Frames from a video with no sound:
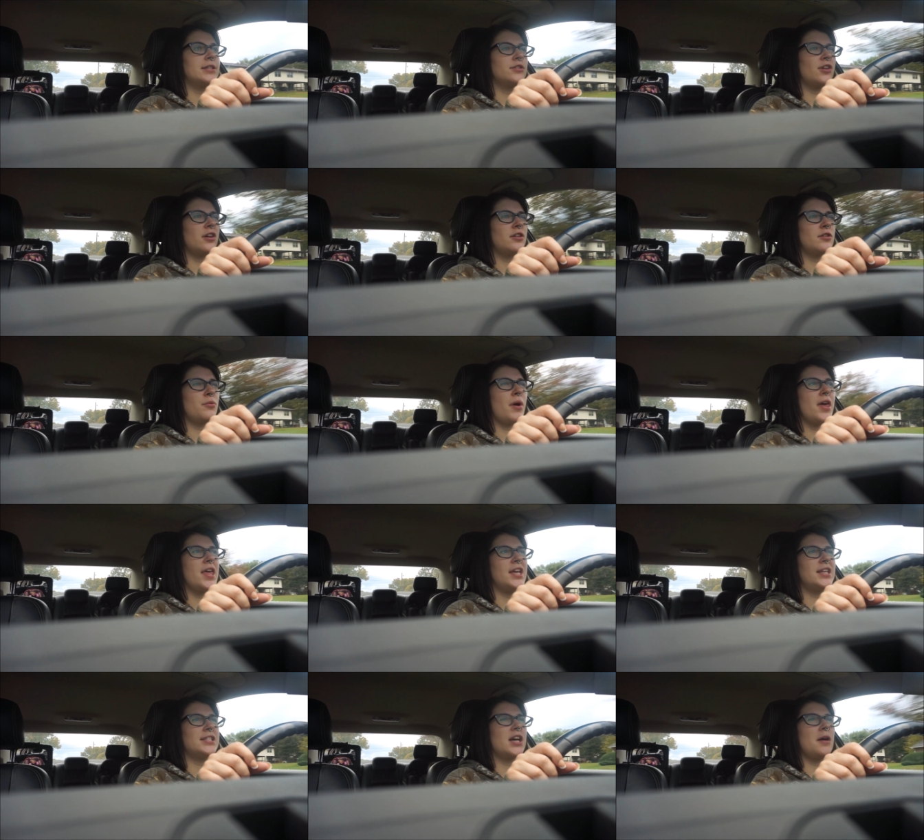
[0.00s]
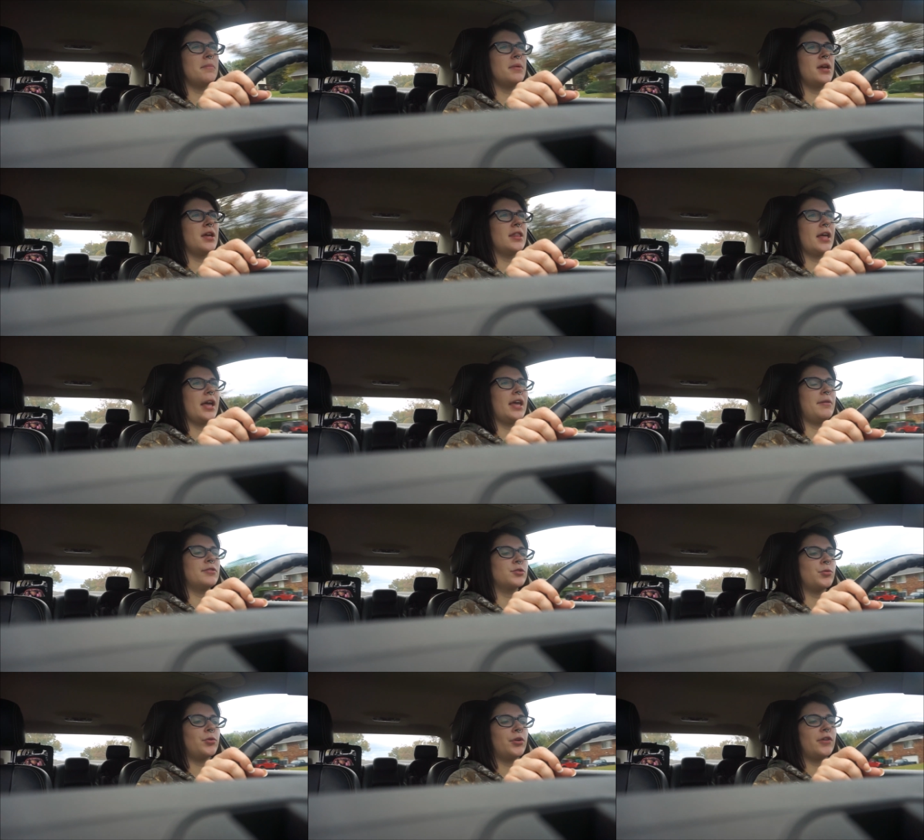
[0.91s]
So I don't know why they didn't tell me that he
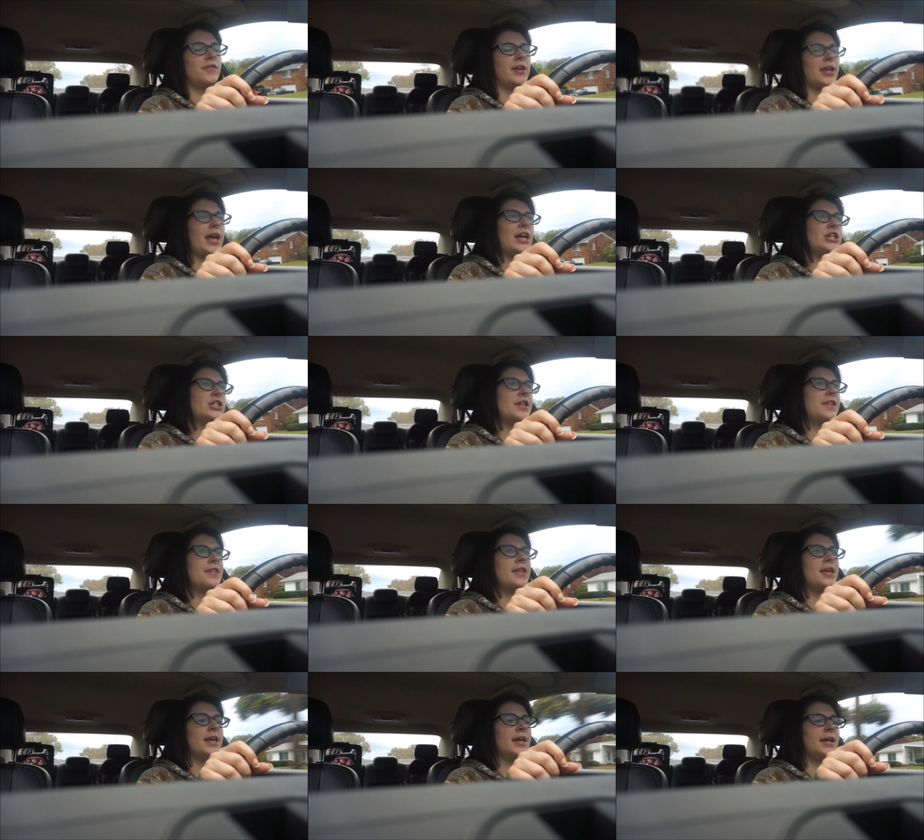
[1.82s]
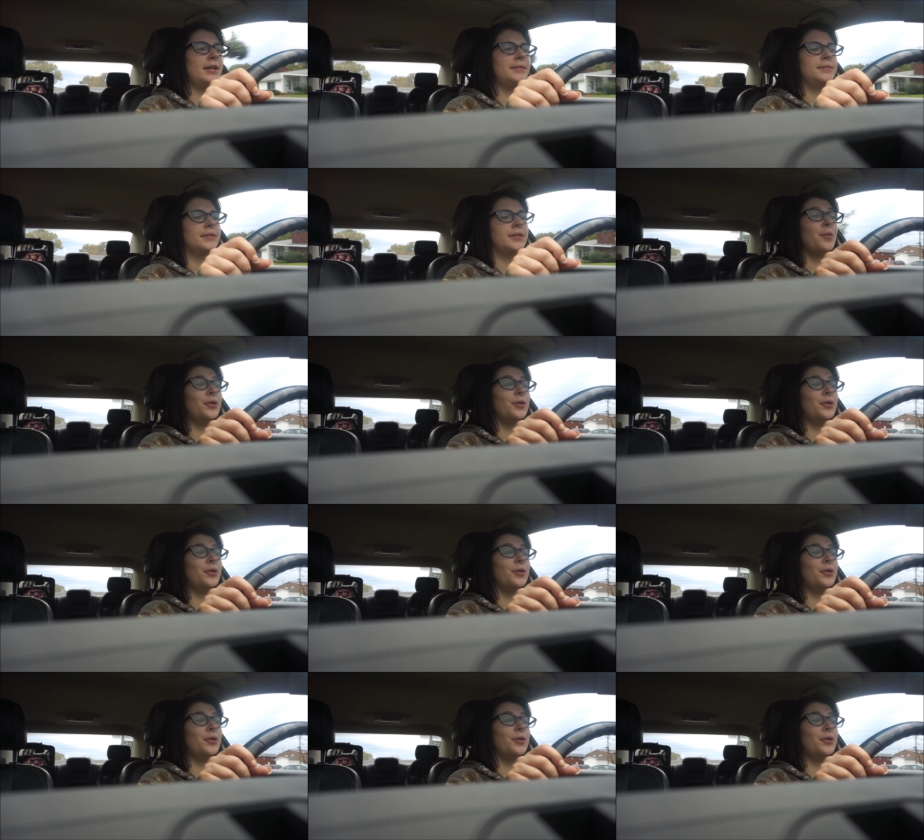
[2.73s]
was going on vacation then.